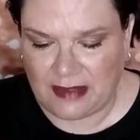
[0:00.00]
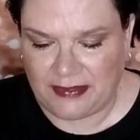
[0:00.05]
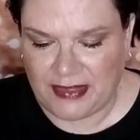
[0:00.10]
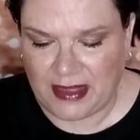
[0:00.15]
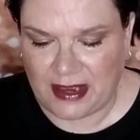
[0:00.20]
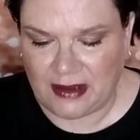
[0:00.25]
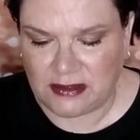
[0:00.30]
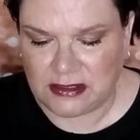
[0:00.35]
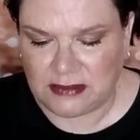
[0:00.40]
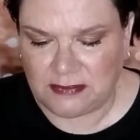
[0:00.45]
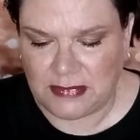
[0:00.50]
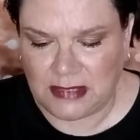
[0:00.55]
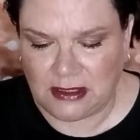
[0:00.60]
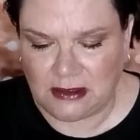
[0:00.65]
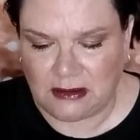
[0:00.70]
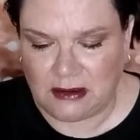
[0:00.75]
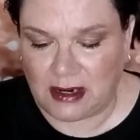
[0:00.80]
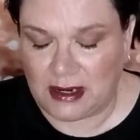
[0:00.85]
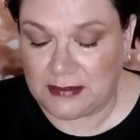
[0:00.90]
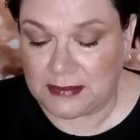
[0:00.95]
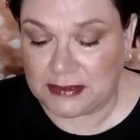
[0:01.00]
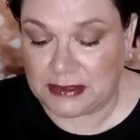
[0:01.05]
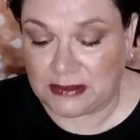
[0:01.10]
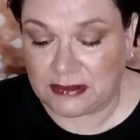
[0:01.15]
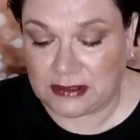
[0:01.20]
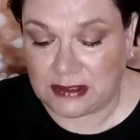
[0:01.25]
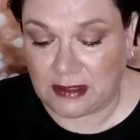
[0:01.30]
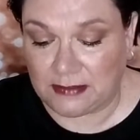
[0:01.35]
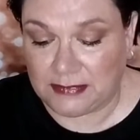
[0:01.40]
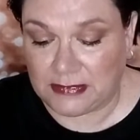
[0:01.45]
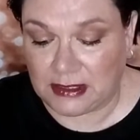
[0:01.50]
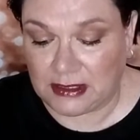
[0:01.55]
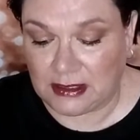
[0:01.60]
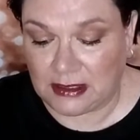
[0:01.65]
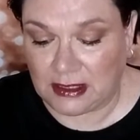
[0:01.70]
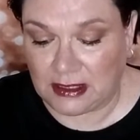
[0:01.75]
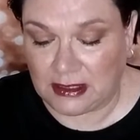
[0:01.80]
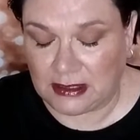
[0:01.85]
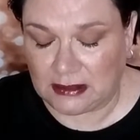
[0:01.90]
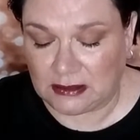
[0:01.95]
a thousand milligrams of something
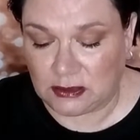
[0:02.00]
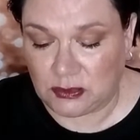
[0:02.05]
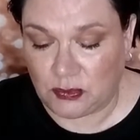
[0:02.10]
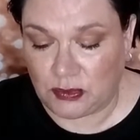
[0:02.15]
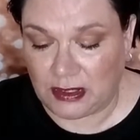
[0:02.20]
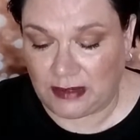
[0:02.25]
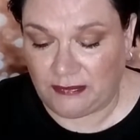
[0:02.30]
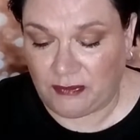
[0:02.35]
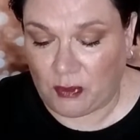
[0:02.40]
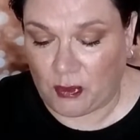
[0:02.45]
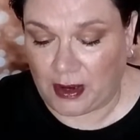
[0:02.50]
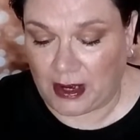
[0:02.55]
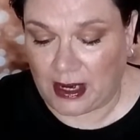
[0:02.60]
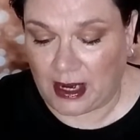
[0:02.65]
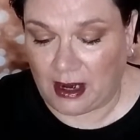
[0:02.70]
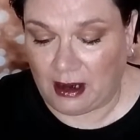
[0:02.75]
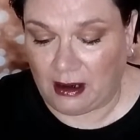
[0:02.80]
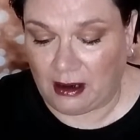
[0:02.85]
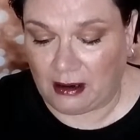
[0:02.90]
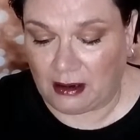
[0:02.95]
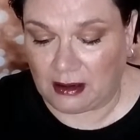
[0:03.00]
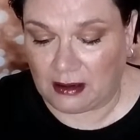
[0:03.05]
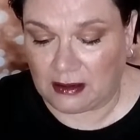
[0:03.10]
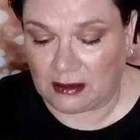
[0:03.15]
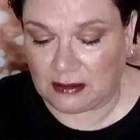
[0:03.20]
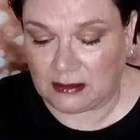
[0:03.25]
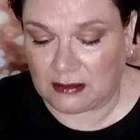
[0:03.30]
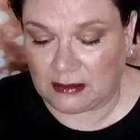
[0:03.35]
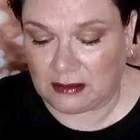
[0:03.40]
and 24 karat.